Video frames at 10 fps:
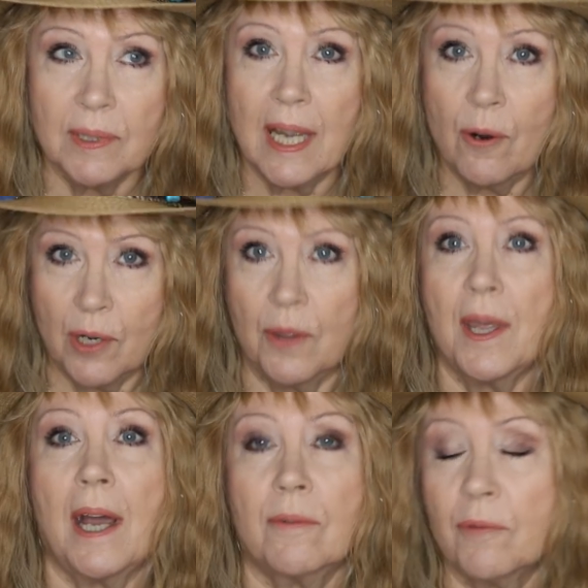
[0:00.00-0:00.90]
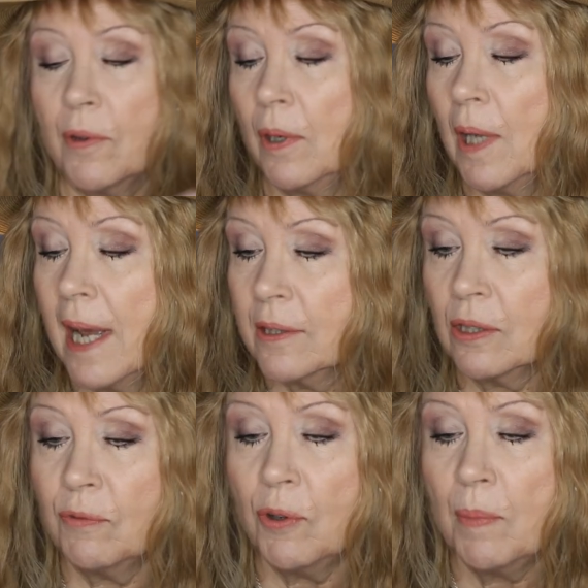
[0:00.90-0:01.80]
touted that for the
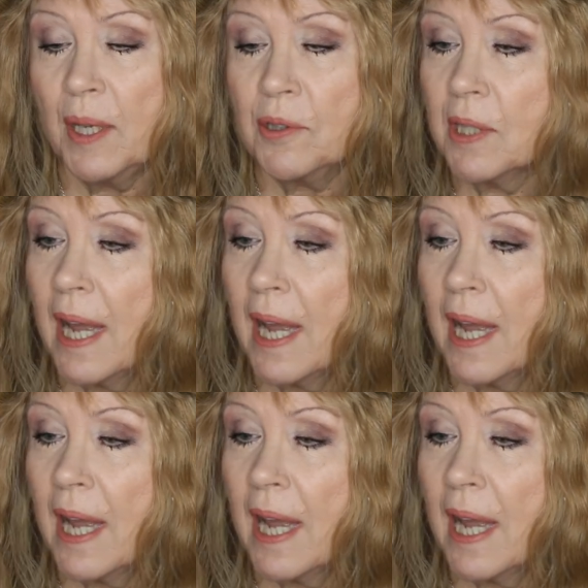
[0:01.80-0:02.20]
last few months.